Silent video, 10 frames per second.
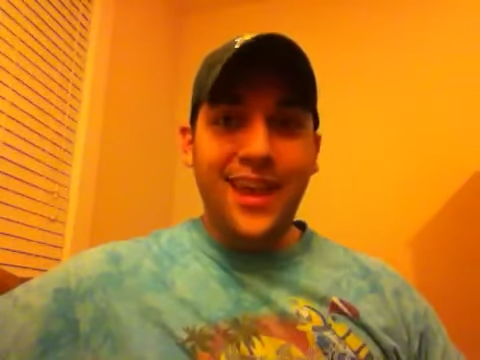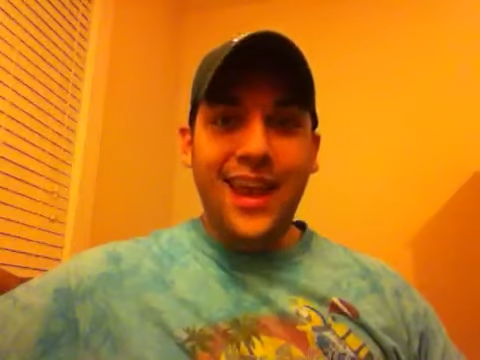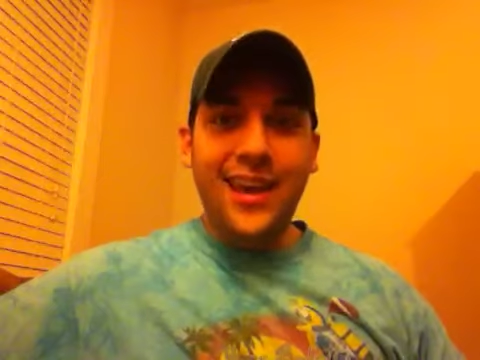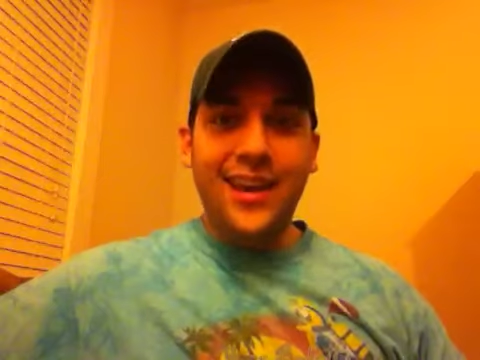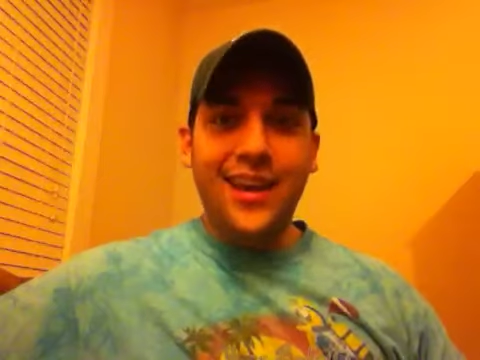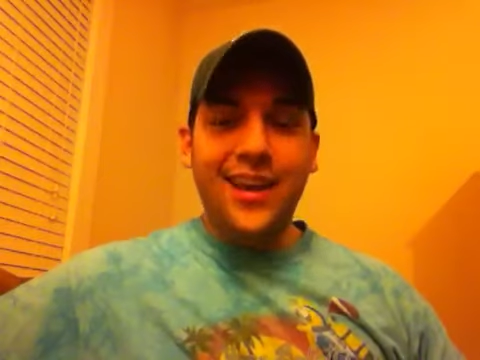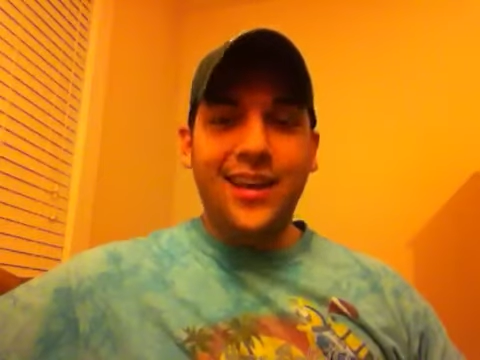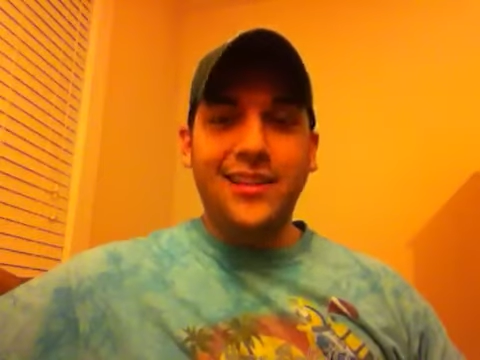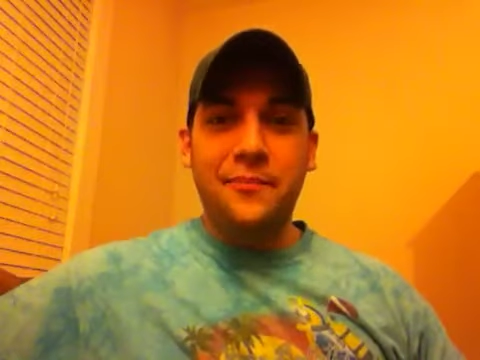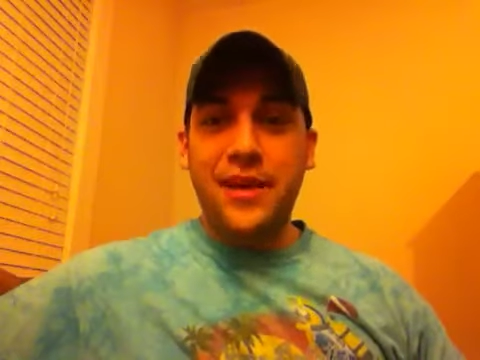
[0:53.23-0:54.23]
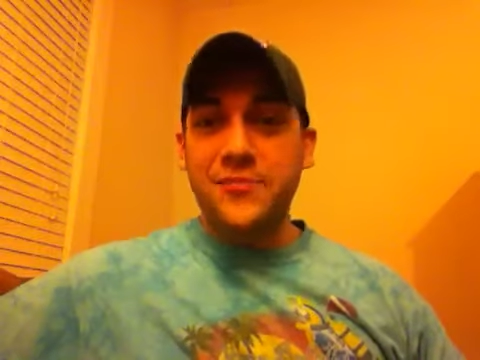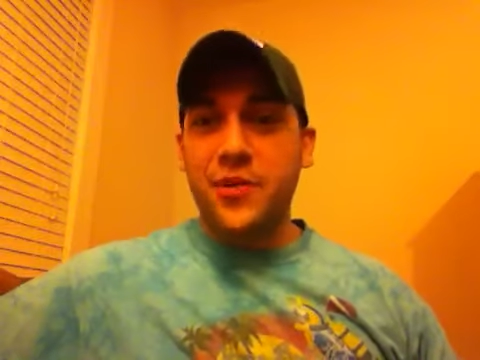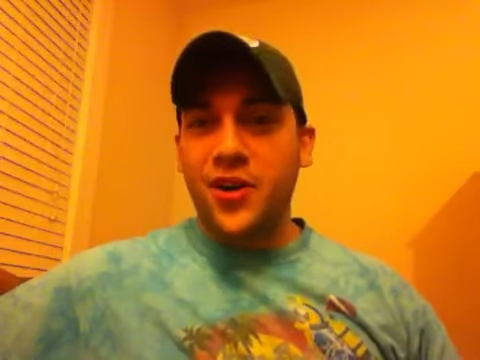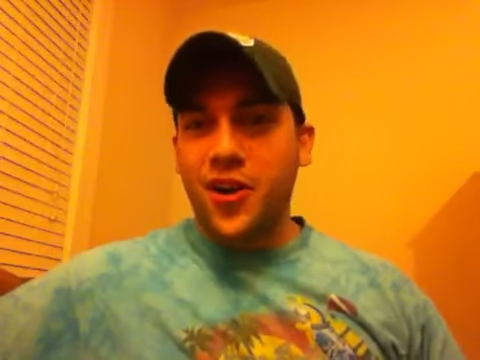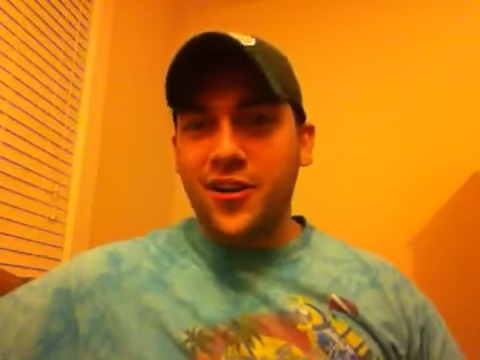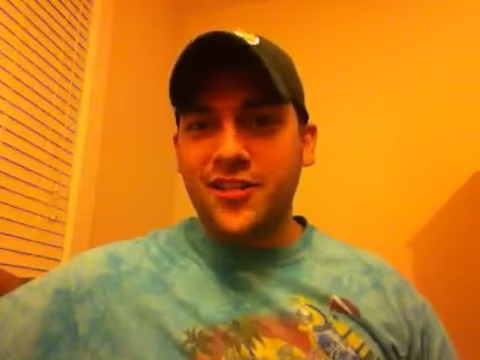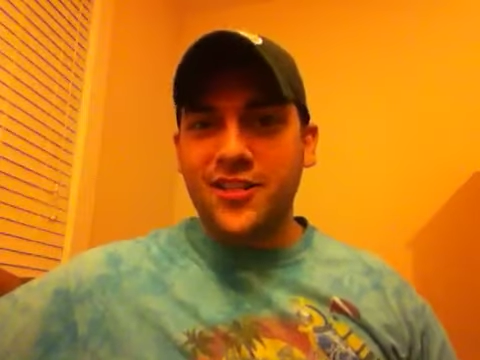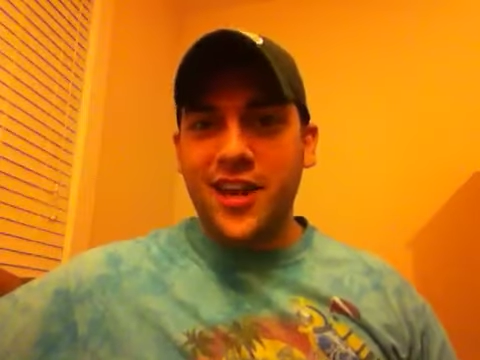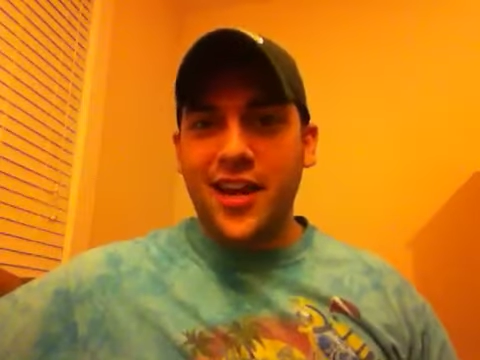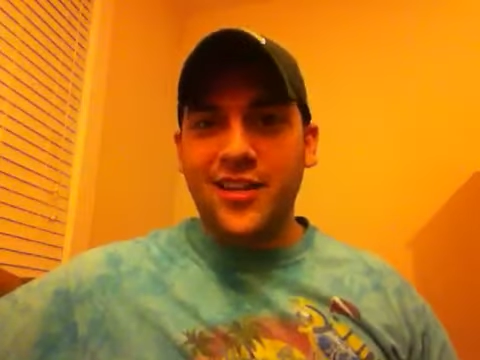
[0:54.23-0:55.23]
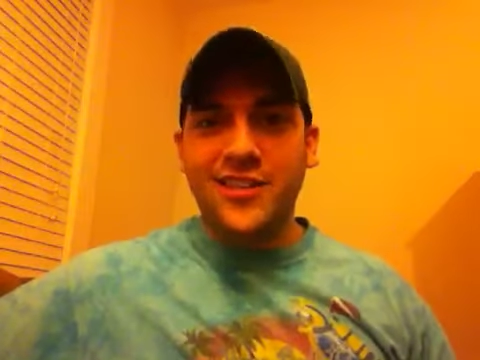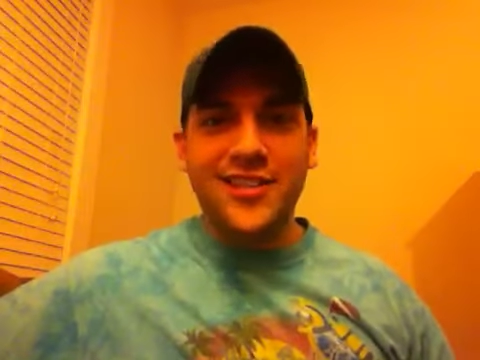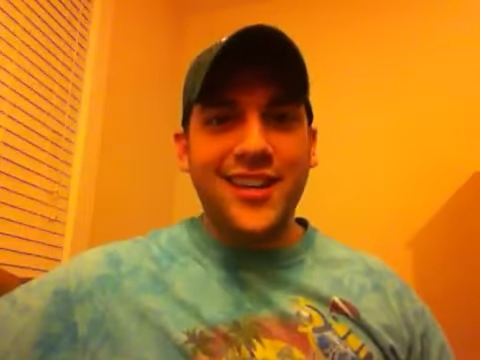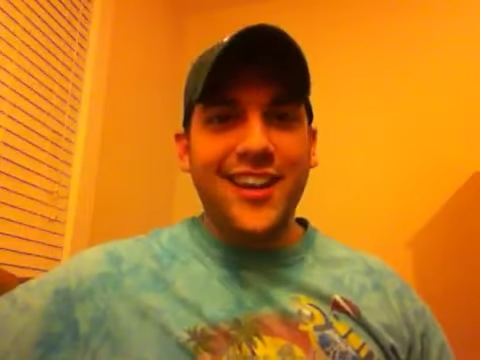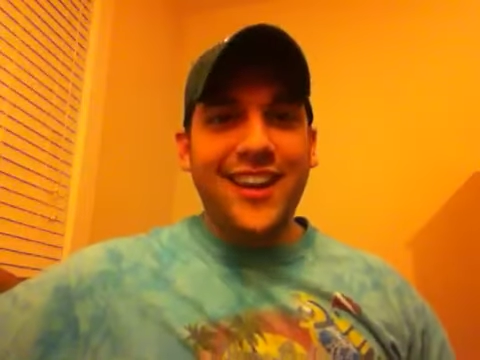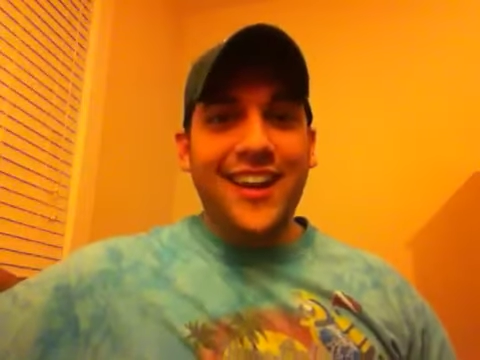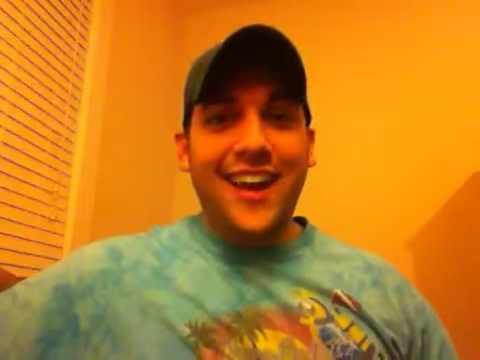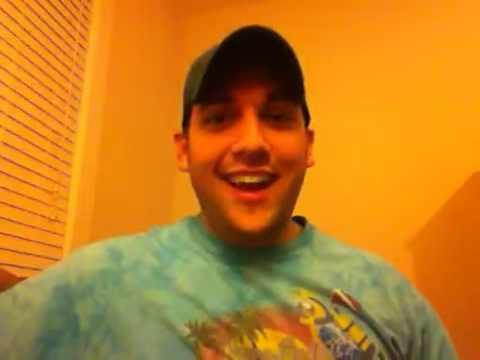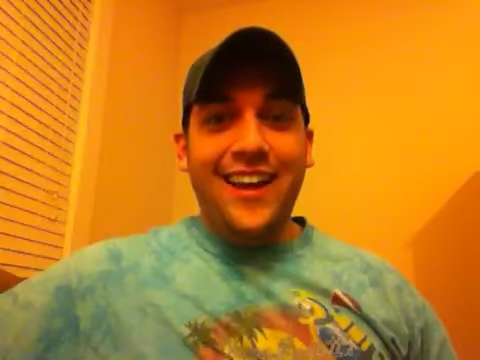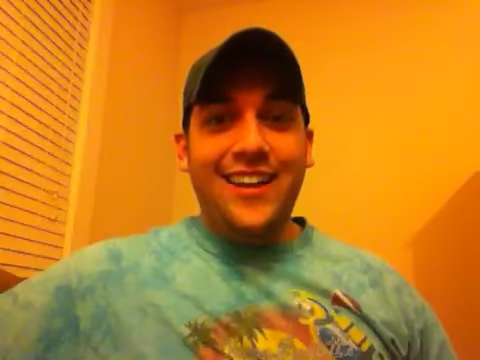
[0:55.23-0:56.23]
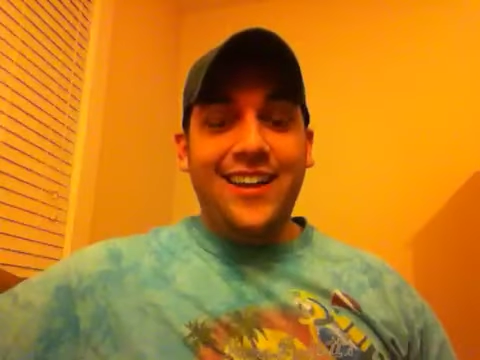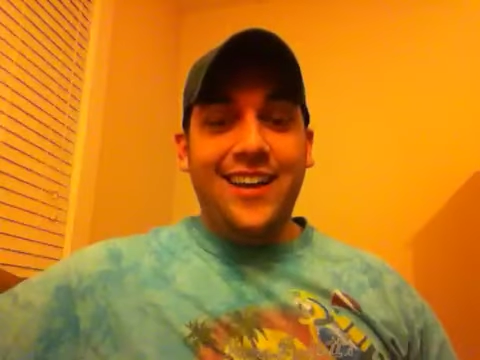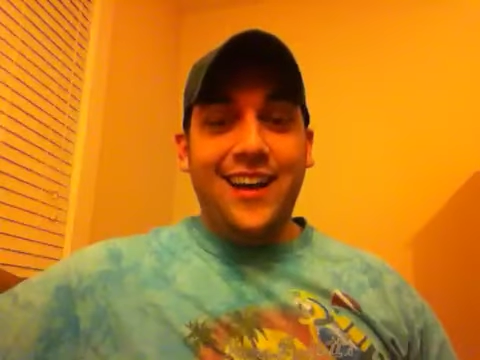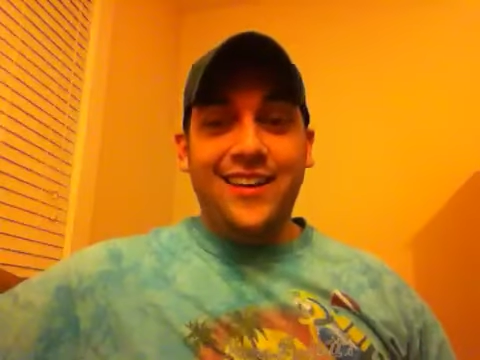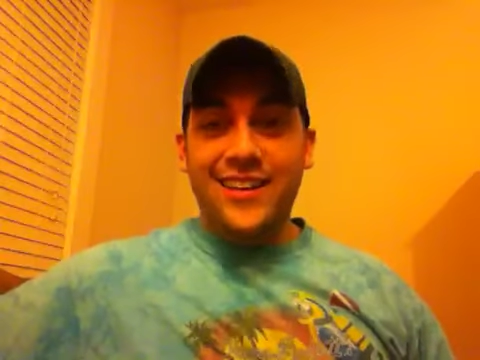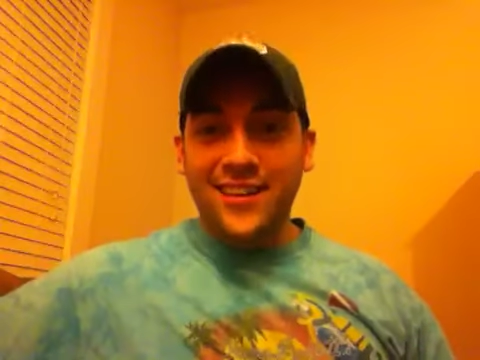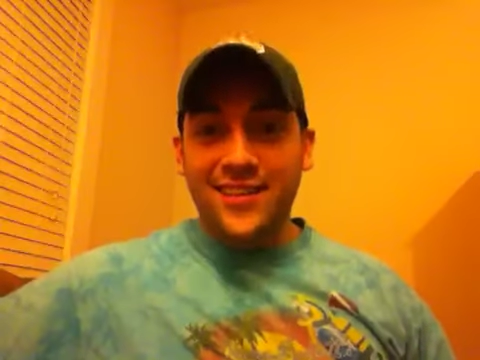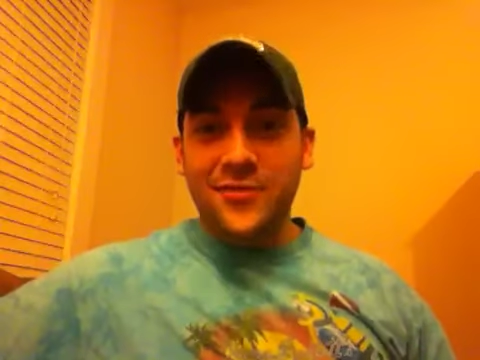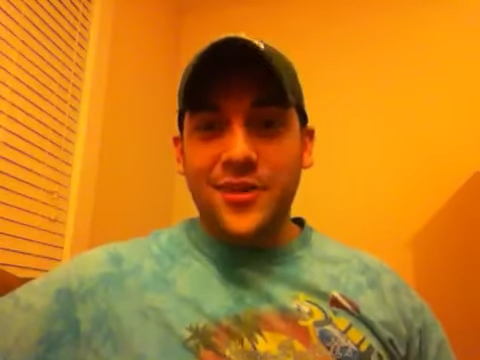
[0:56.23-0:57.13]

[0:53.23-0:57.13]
at the baseball card exchange, and I killed it.